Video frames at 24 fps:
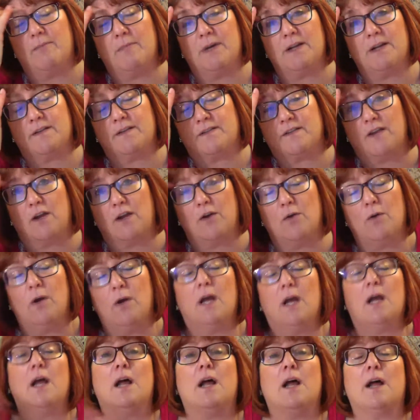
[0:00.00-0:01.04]
So
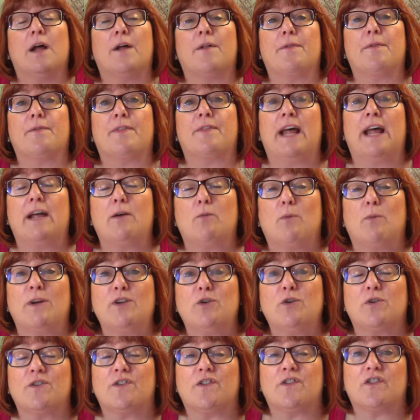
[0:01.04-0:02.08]
that when
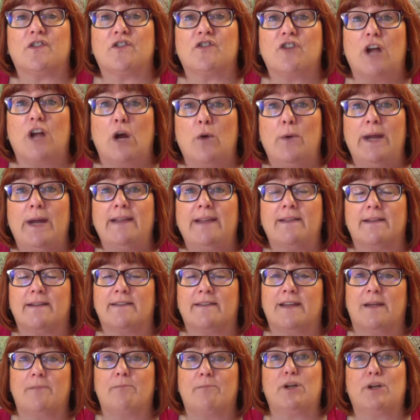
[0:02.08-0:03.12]
you're stowing the
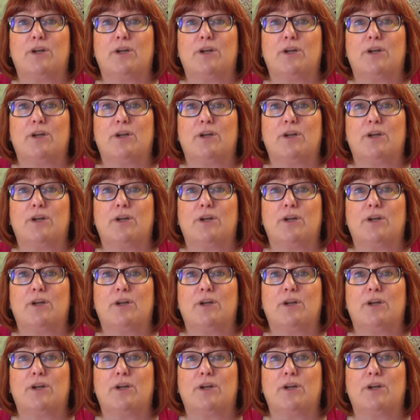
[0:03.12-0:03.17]
timber,